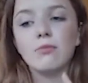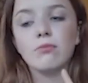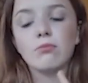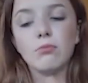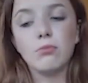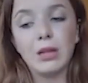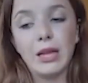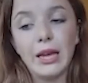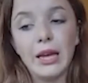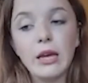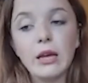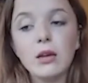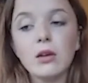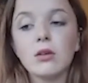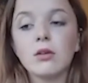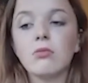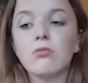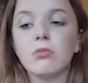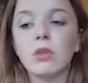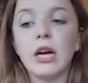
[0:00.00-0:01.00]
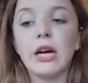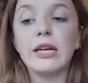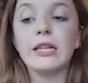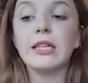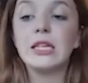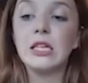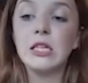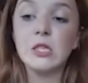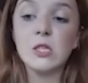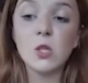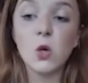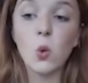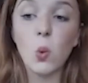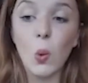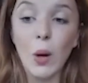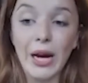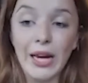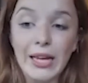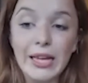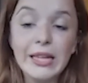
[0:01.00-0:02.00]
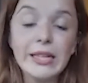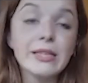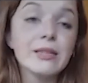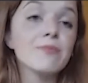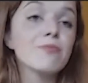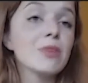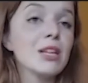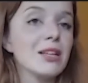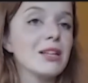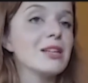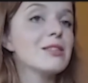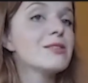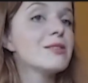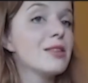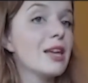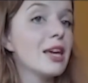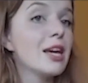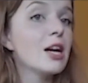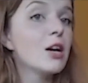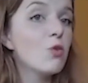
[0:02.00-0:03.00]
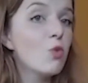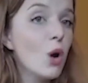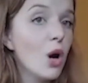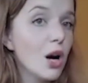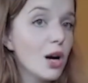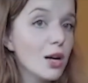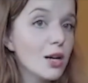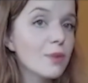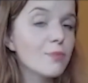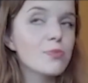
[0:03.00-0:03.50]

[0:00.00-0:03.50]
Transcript: Blank, night is quiet, let's take a walk.